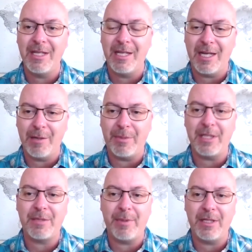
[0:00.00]
But it's
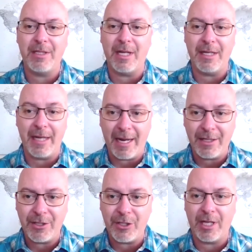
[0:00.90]
been an added
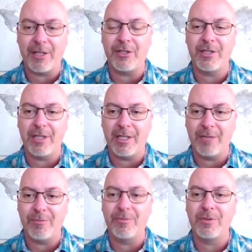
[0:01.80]
challenge
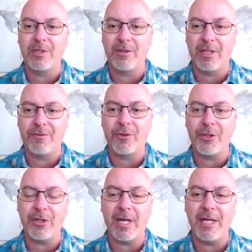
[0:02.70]
for you
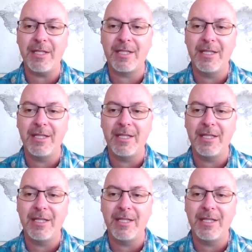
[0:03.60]
guys.